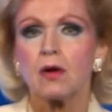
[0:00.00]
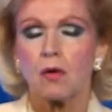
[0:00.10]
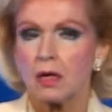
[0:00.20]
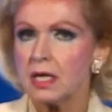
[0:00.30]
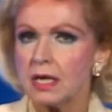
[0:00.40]

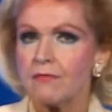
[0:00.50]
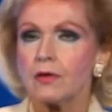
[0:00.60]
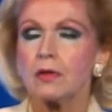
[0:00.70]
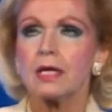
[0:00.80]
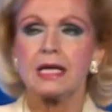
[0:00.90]
or
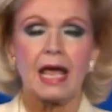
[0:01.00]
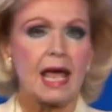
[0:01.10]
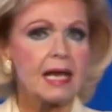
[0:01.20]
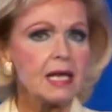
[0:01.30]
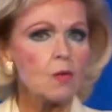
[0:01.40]
evil in
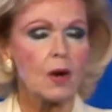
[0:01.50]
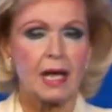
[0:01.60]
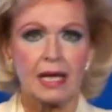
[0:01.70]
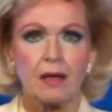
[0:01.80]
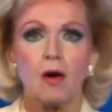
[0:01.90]
any
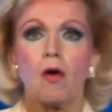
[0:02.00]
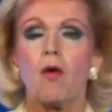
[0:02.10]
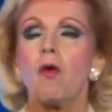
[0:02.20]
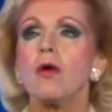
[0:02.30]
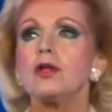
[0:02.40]
way,
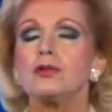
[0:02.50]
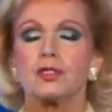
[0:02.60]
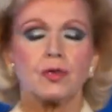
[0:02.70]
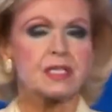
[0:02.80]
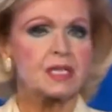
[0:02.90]
or you're
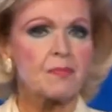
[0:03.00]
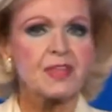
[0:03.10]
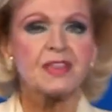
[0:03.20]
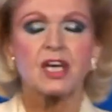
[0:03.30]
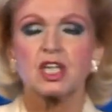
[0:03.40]
doing
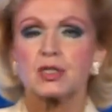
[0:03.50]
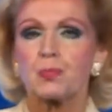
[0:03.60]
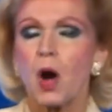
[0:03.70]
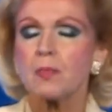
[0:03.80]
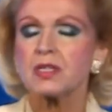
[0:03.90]
something that is
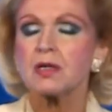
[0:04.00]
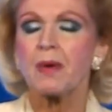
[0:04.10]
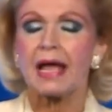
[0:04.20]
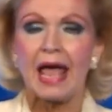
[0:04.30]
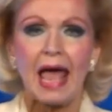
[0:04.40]
prompted
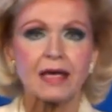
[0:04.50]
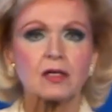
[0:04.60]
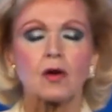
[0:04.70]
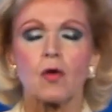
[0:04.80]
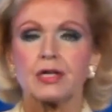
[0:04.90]
by
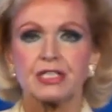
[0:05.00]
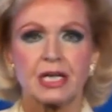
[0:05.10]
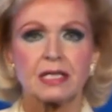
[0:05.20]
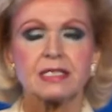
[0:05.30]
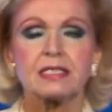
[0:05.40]
anger or
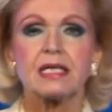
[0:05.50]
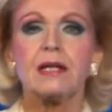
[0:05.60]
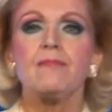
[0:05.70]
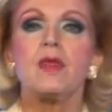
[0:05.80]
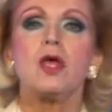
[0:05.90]
jealousy,
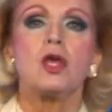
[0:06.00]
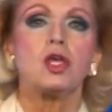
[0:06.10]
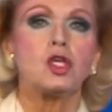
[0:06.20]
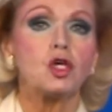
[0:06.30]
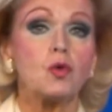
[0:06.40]

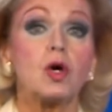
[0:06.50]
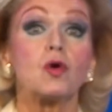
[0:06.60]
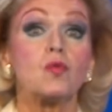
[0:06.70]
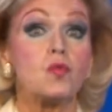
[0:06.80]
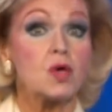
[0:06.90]
you will
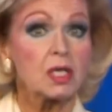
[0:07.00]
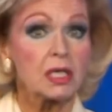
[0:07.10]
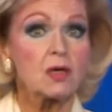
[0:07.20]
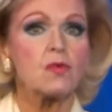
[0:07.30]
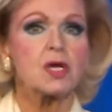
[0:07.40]

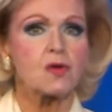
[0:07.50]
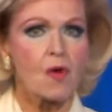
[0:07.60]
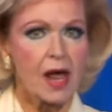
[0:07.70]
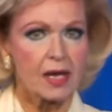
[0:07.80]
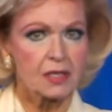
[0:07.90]
really
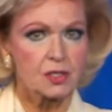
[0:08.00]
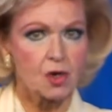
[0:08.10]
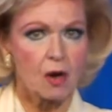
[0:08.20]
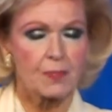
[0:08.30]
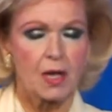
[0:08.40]
regret it,
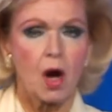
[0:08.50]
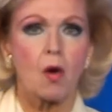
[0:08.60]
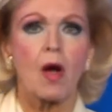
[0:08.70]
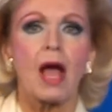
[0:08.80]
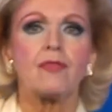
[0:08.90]

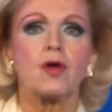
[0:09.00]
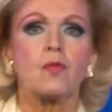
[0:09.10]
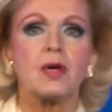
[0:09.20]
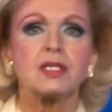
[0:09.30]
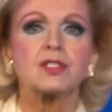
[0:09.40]
Scorpio. And the
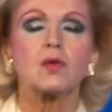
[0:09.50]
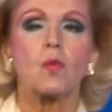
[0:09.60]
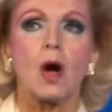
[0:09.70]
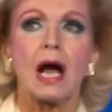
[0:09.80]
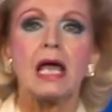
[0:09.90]
reason
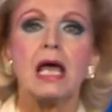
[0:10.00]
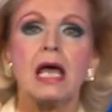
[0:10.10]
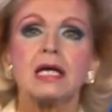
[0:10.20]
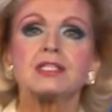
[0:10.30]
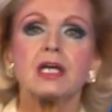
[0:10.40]
why
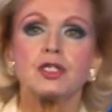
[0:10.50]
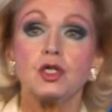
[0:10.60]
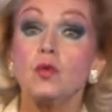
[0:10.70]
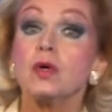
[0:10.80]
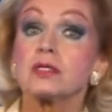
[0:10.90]
is that
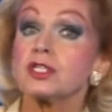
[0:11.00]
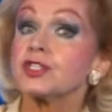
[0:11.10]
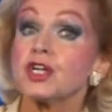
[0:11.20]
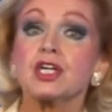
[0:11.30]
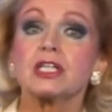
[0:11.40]
you will
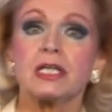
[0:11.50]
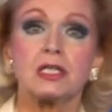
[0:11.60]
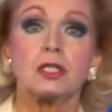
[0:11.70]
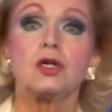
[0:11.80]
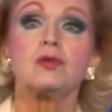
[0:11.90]
certainly
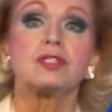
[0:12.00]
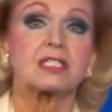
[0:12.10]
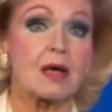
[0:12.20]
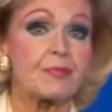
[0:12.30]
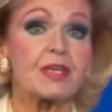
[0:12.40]
lose
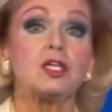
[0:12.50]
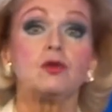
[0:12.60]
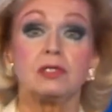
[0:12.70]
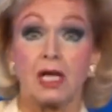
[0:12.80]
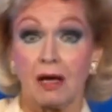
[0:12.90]
something you
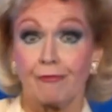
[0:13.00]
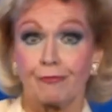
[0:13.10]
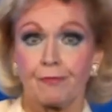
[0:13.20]
love